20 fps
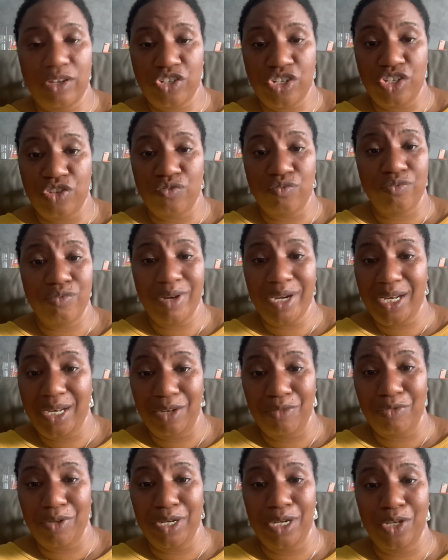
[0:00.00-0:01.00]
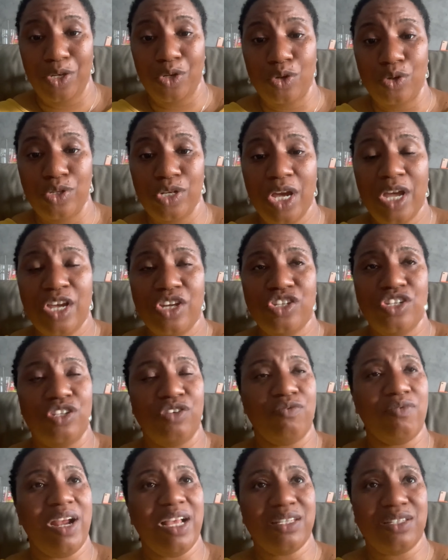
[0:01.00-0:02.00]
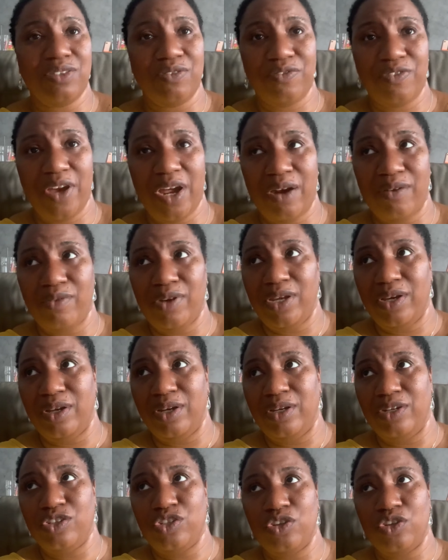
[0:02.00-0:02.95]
She's really, really good. She's a Rastafarian,